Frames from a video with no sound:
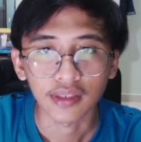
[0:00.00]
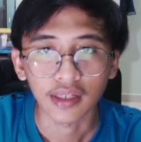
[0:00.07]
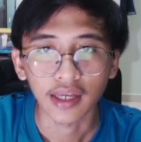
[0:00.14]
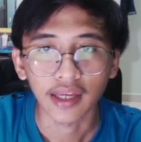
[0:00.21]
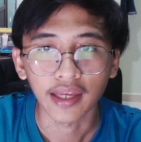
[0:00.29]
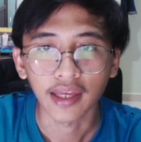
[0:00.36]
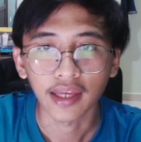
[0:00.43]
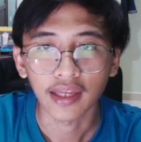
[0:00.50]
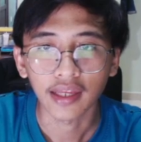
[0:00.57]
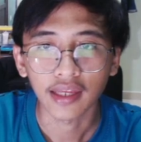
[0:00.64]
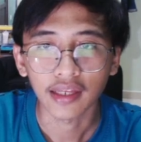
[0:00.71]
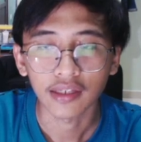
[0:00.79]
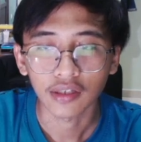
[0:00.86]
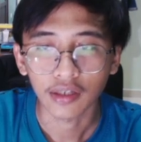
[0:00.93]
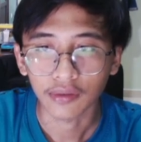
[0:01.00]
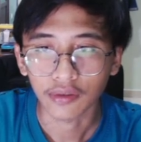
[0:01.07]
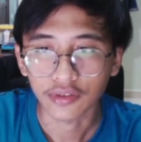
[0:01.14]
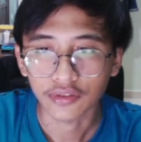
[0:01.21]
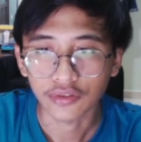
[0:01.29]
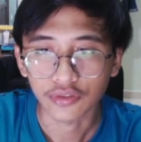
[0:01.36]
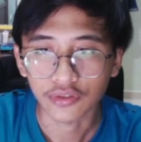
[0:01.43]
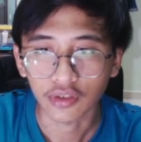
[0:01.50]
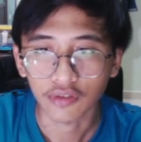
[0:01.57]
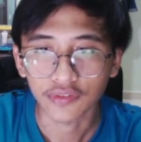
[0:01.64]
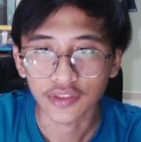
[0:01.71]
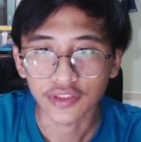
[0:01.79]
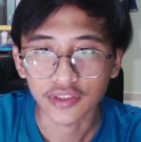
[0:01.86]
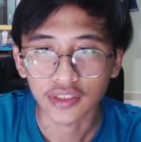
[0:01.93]
and I'm going to solve
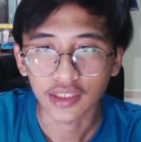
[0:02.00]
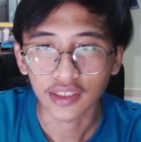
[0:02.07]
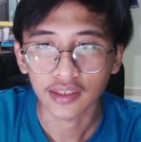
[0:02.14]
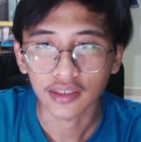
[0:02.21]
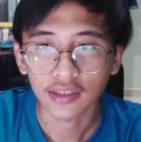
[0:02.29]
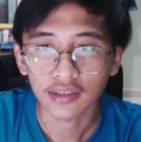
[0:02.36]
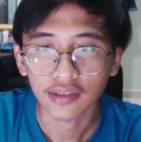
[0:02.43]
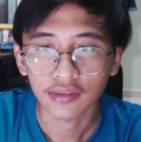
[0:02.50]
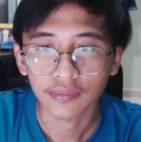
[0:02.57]
this thing.